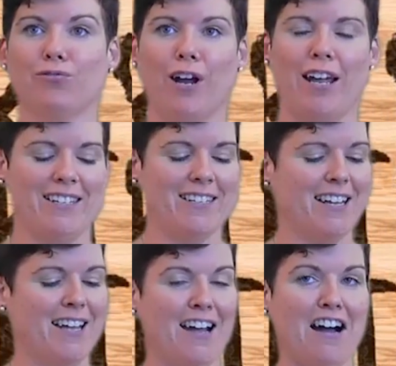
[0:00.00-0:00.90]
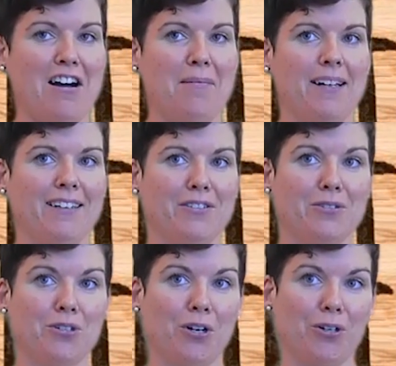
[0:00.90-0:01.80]
friend, a little
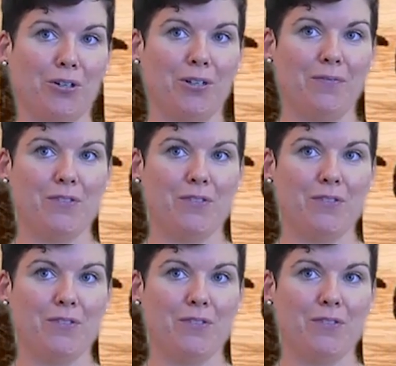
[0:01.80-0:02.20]
turtle.